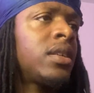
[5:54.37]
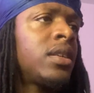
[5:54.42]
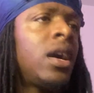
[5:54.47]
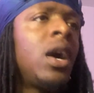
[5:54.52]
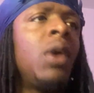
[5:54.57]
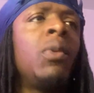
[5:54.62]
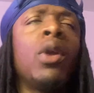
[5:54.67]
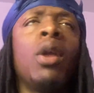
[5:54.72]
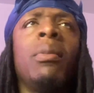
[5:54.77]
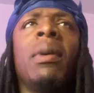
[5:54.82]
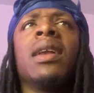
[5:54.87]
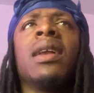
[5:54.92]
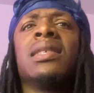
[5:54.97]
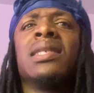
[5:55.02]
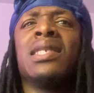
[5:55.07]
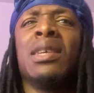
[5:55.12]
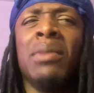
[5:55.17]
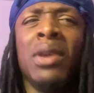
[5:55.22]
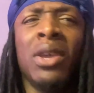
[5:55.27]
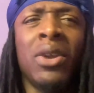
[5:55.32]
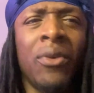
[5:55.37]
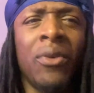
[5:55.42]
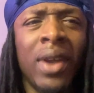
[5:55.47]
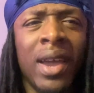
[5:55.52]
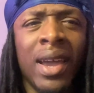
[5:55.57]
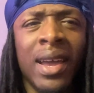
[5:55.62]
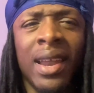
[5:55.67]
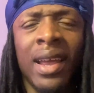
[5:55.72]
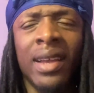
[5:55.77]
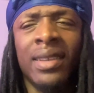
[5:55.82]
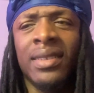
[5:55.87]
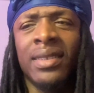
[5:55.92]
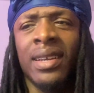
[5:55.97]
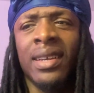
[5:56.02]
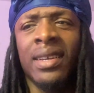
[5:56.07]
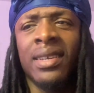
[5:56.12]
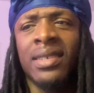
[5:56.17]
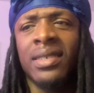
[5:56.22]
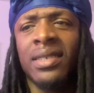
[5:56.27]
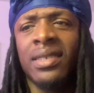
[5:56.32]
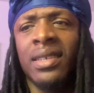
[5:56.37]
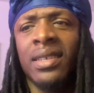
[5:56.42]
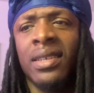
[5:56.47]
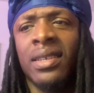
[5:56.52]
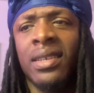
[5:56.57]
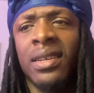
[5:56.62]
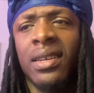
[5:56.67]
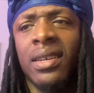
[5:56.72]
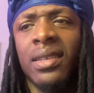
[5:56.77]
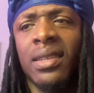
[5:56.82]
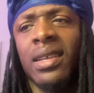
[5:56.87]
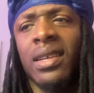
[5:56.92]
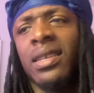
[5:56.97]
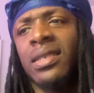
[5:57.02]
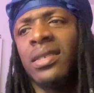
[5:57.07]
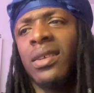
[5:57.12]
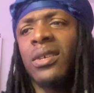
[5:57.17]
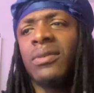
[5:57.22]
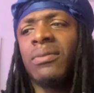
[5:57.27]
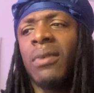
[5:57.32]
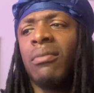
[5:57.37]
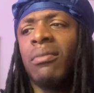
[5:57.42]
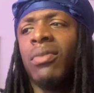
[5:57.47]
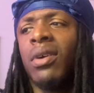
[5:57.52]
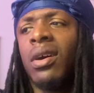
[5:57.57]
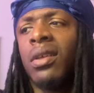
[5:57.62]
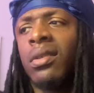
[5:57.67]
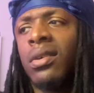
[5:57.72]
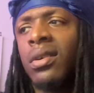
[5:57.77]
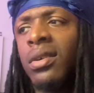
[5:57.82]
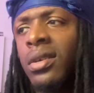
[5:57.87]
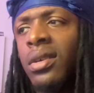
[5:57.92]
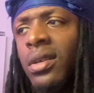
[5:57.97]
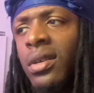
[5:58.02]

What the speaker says: Cause I don't want nobody to see me crying like that and shit. Cause I just lost my brother.